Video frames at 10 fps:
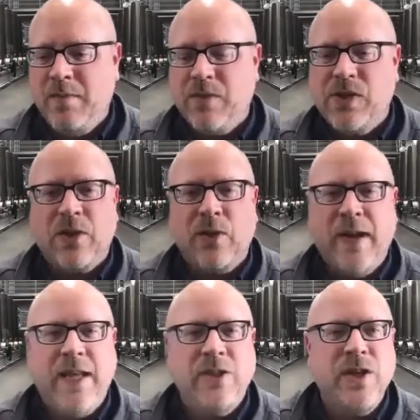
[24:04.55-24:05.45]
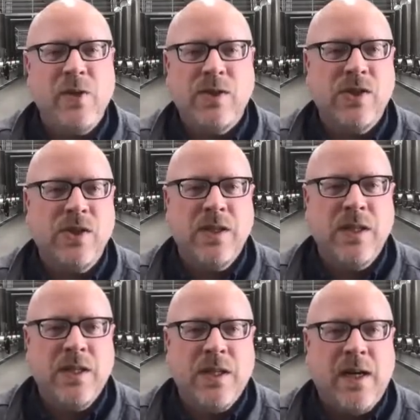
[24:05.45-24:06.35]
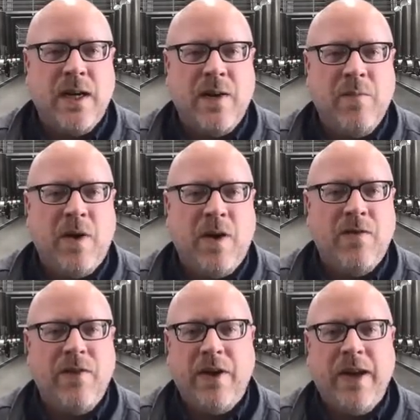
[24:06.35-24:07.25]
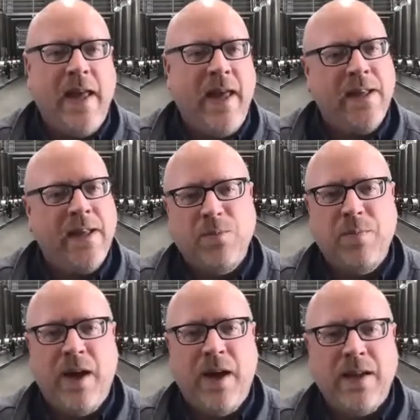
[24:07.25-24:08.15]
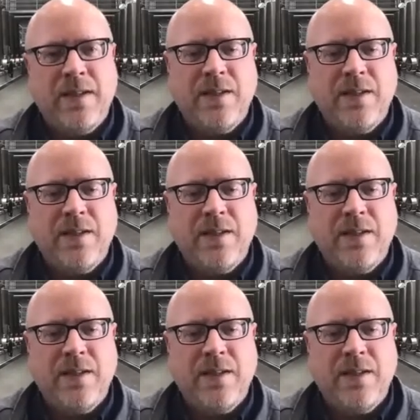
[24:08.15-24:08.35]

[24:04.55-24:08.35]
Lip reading: subtle age notes on the very edge, but